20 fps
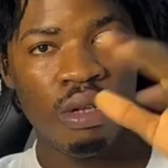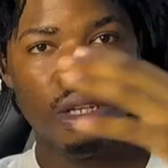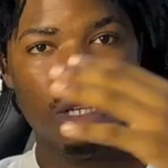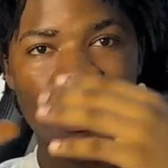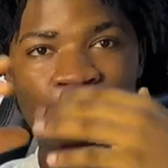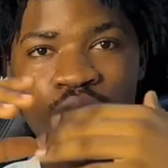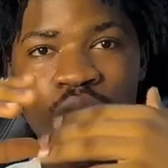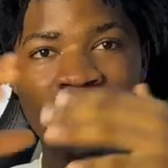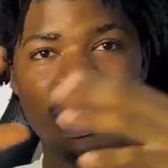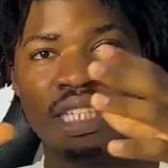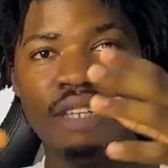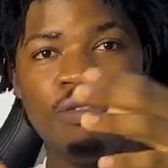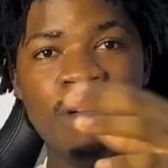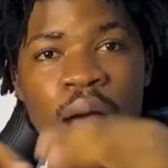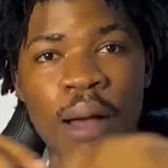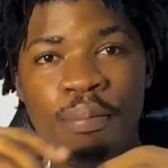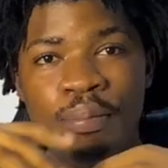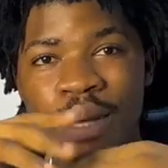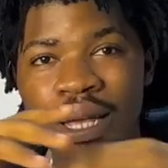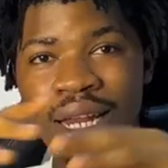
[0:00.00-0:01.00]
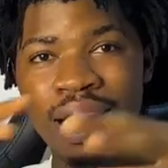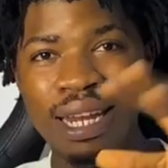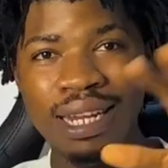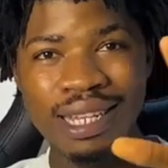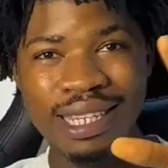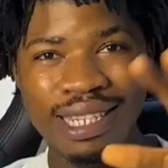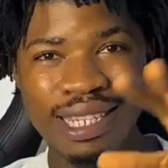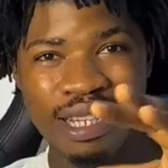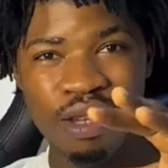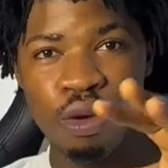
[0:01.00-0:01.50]
It's not as if you are paying
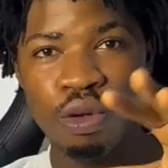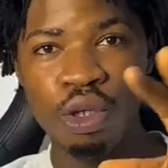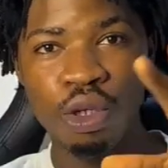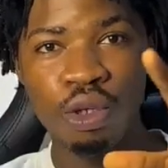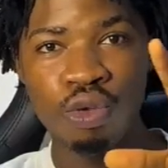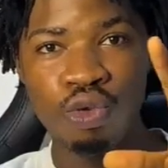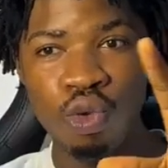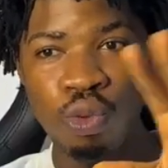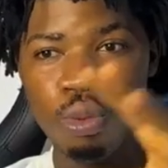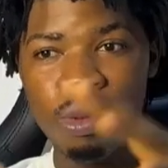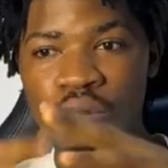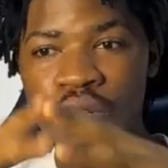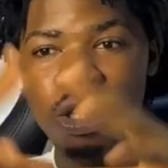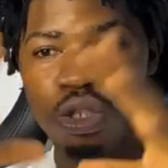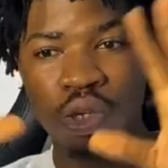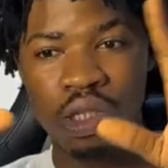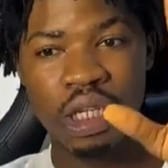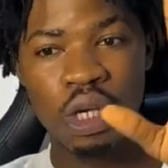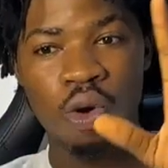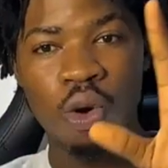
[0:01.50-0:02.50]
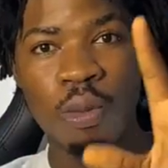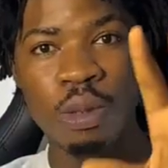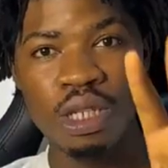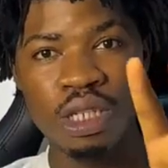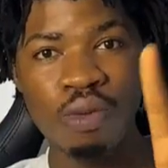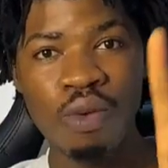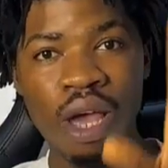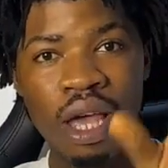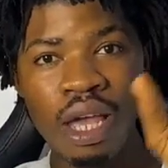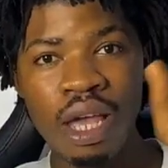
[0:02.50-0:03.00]
anything on the group. It's just a
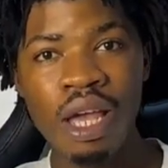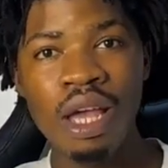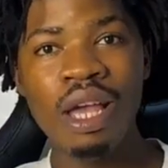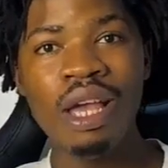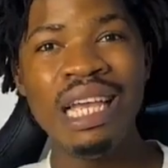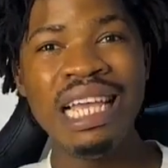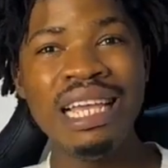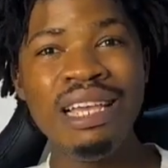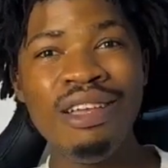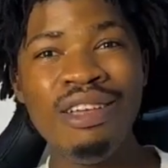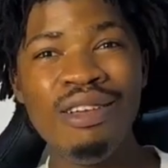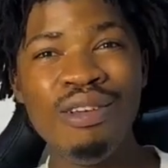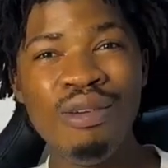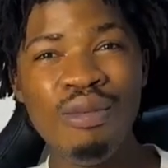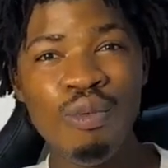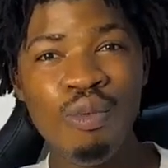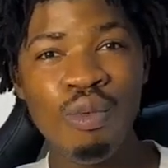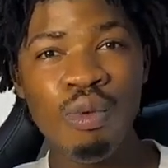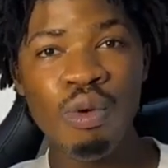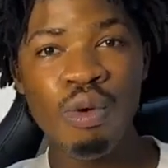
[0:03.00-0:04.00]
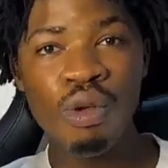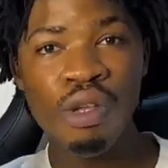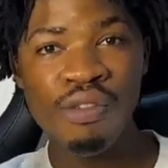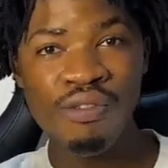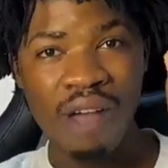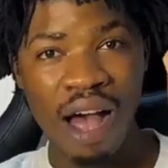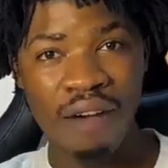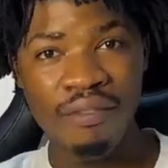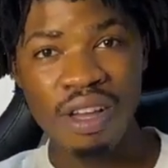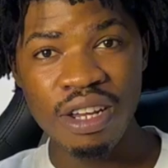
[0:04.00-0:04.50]
community where if
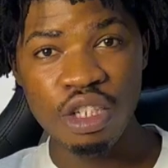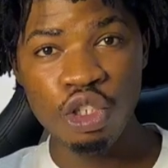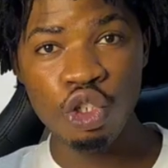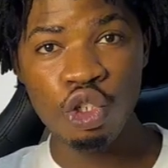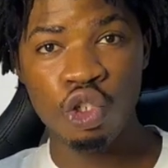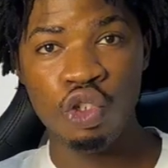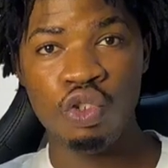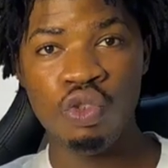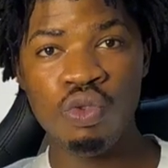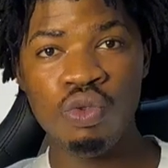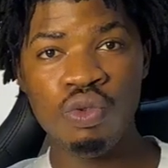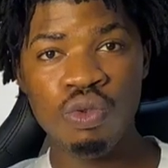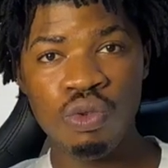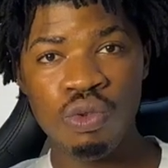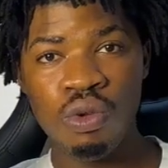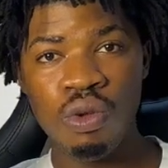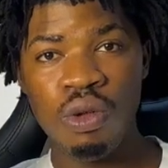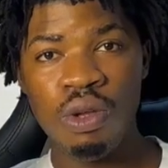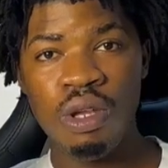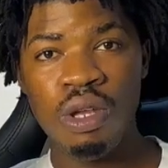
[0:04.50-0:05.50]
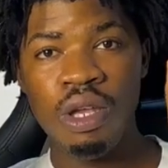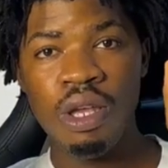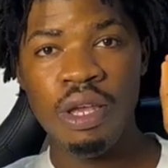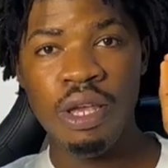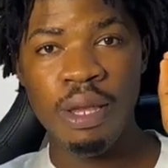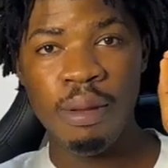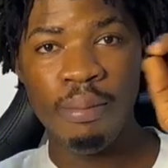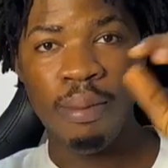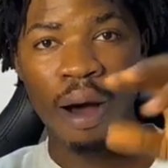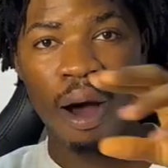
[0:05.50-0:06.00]
you have any issue
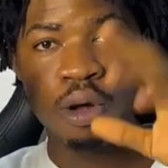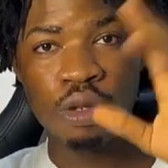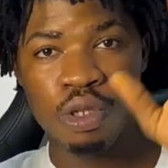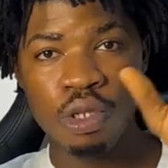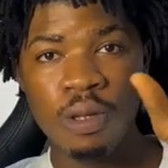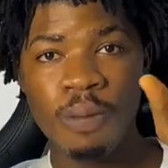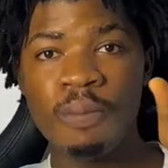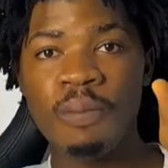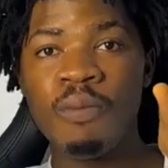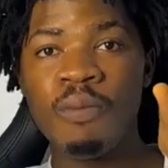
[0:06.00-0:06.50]
about